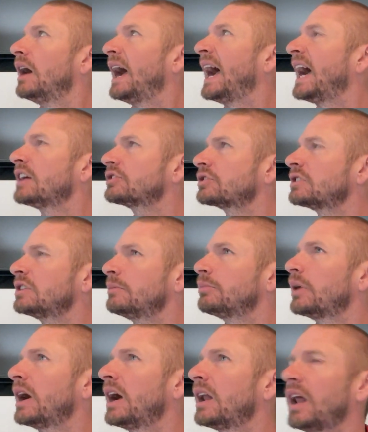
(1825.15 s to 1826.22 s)
Ashley,
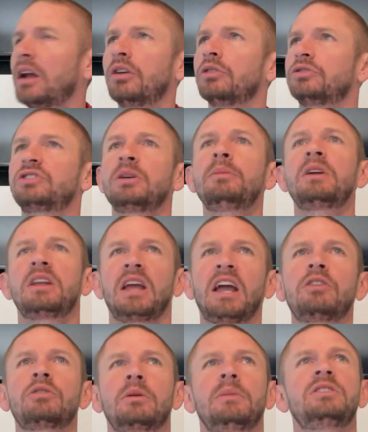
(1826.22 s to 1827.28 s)
Brad, I don't know, somebody
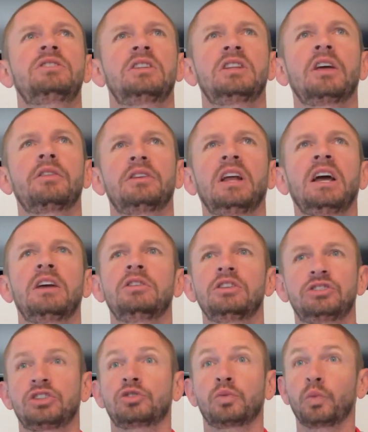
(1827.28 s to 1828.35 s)
Andrea mentioned the other day is
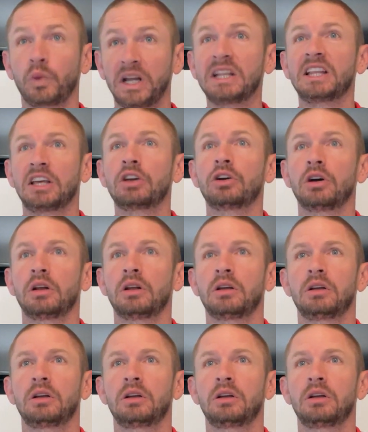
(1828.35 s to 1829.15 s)
just really good.